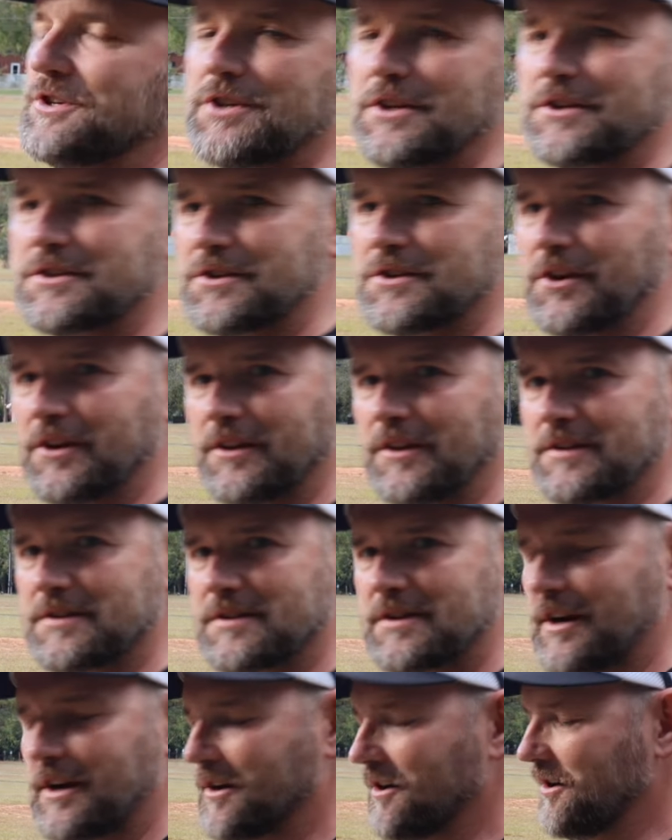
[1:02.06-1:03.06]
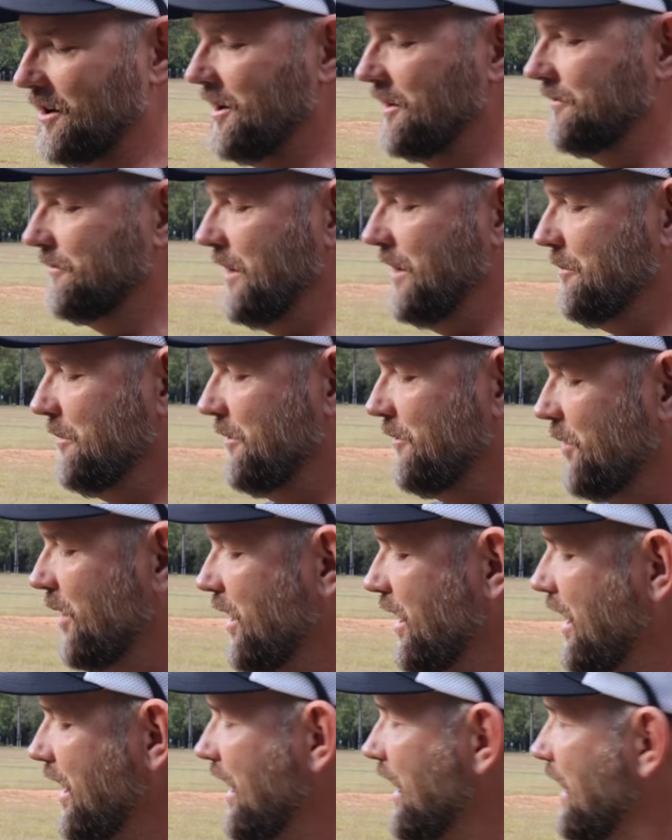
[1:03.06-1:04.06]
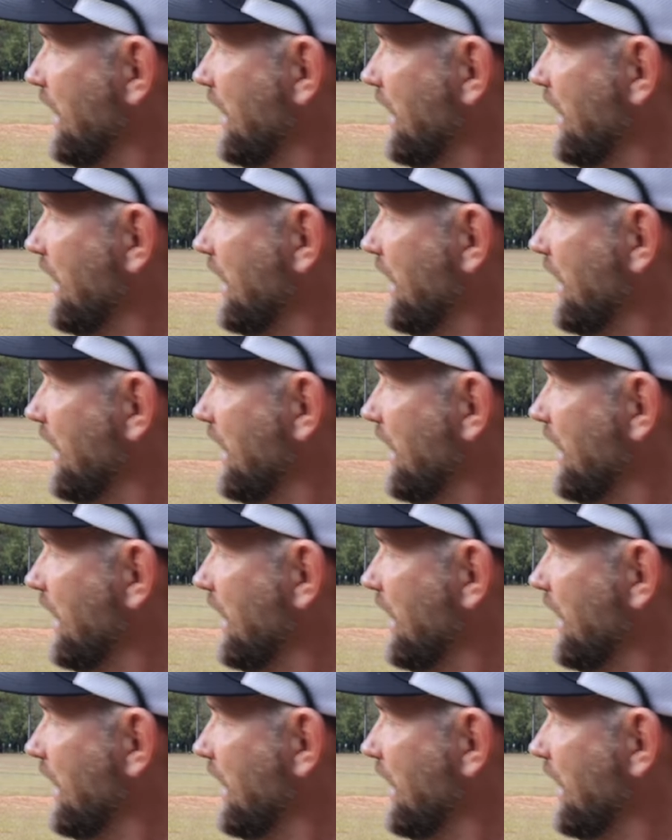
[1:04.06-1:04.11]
just took the sticker off right before I got